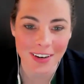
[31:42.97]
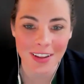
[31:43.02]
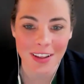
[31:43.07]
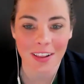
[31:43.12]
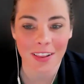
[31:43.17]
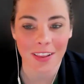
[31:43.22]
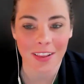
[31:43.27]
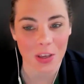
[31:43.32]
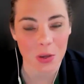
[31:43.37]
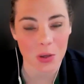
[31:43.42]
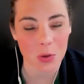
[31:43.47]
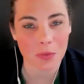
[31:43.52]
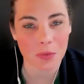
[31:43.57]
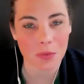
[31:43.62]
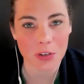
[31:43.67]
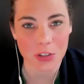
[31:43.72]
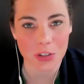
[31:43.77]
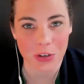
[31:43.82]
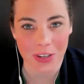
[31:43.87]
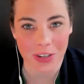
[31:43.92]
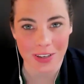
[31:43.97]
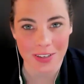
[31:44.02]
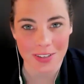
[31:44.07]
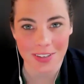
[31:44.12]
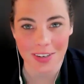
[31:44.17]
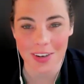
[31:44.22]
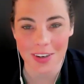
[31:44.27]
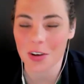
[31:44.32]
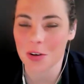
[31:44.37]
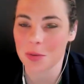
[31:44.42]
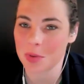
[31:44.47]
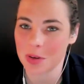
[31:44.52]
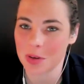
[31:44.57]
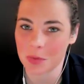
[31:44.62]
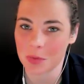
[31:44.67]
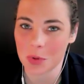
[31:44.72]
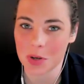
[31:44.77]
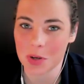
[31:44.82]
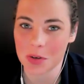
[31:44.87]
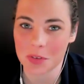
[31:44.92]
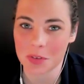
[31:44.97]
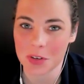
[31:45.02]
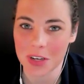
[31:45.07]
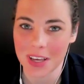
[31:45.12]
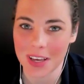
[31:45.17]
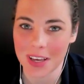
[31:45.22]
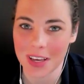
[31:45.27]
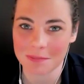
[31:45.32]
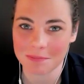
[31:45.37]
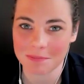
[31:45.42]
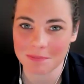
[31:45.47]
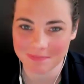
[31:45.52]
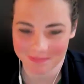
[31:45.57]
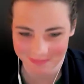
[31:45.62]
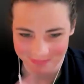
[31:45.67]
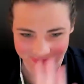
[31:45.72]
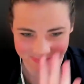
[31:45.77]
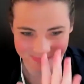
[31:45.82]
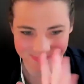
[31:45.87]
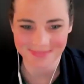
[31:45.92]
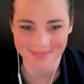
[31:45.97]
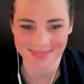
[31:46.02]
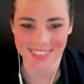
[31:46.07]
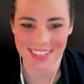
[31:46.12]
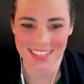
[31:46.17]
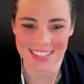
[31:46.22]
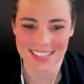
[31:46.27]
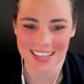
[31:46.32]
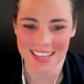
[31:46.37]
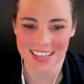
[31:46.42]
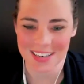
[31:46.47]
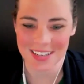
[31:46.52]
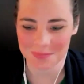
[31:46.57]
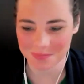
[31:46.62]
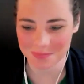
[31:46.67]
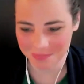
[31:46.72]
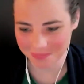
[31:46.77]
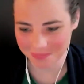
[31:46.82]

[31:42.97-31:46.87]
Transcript: Thank you all for joining us, and I hope you have a wonderful day. Thanks again.